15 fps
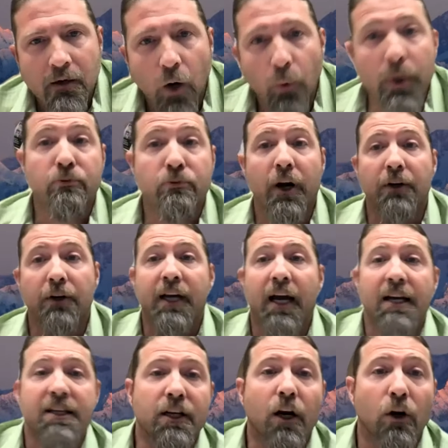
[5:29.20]
are we
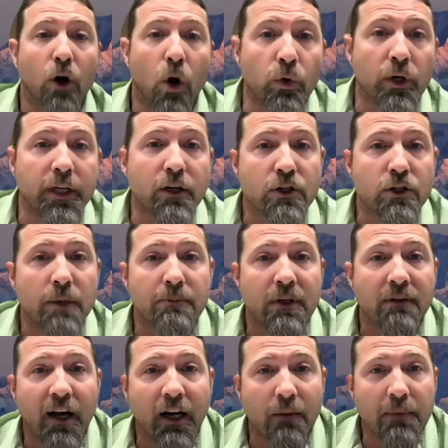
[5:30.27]
prioritizing our own leadership
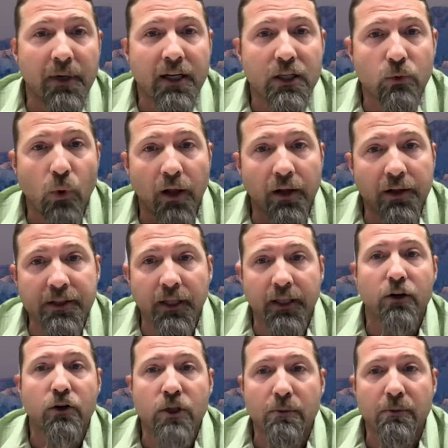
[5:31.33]
development as well as the
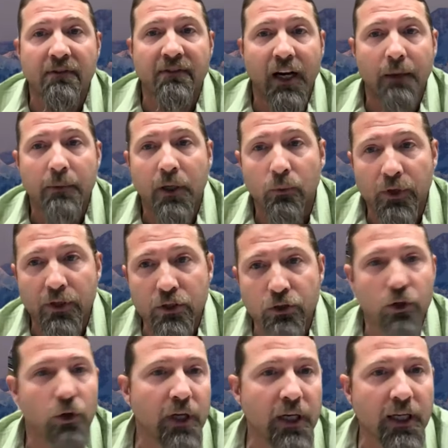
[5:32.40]
leadership development with
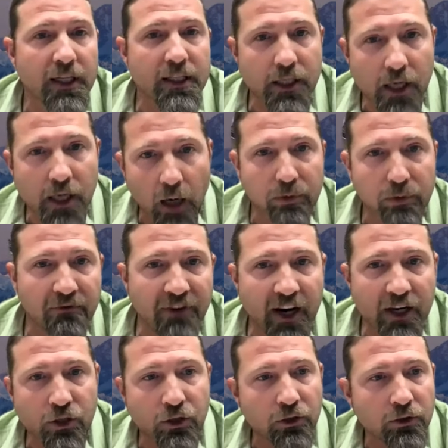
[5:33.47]
students and young
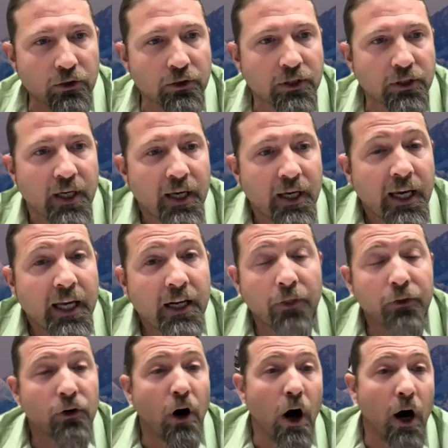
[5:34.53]
professionals and
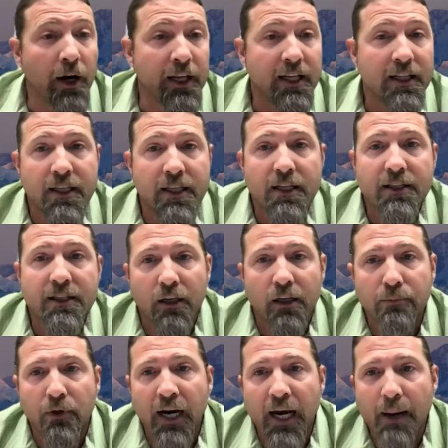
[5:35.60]
other audiences that are
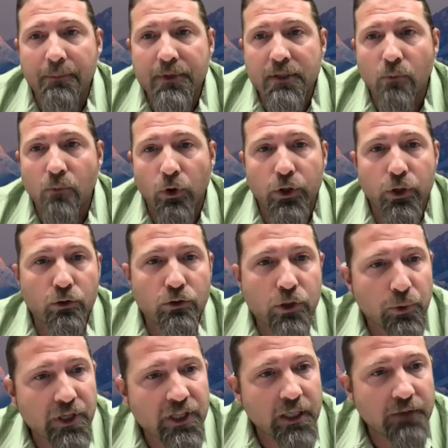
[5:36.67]
perhaps more used
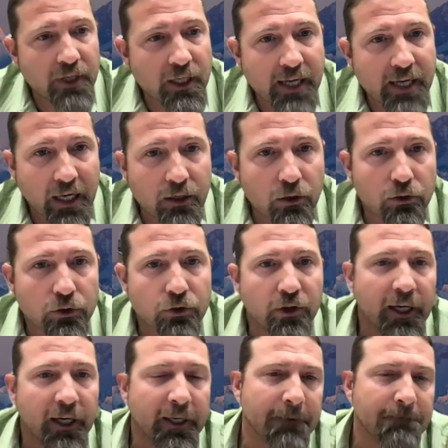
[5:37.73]
to receiving technical
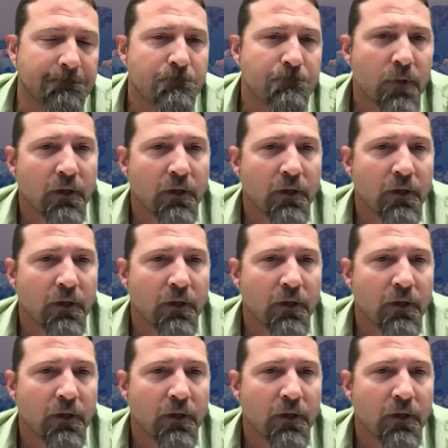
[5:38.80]
training?